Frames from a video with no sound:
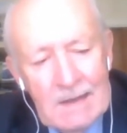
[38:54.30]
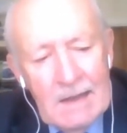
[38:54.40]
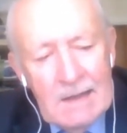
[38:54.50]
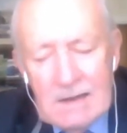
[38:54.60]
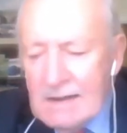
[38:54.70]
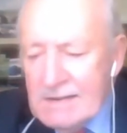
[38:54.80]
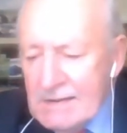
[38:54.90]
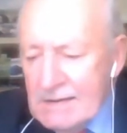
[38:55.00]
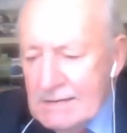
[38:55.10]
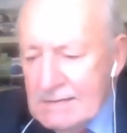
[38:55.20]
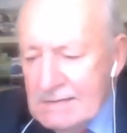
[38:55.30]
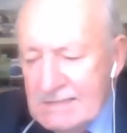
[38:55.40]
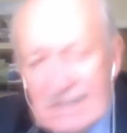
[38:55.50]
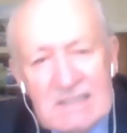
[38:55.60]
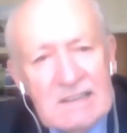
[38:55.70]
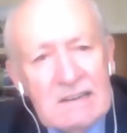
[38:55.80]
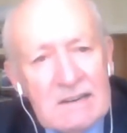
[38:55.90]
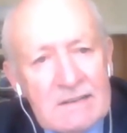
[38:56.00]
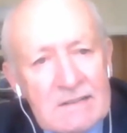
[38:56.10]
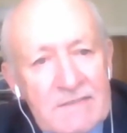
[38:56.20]
And then I saw Zig
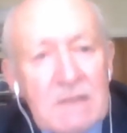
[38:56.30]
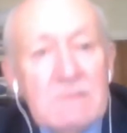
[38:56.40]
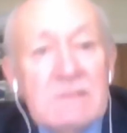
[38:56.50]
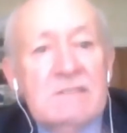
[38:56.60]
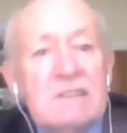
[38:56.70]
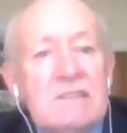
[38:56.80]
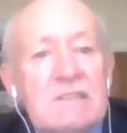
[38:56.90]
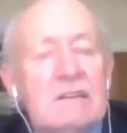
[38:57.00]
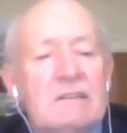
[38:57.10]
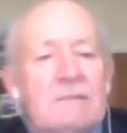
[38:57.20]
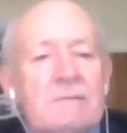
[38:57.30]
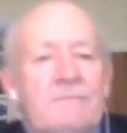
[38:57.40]
Ziglar, the famous Zig Ziglar,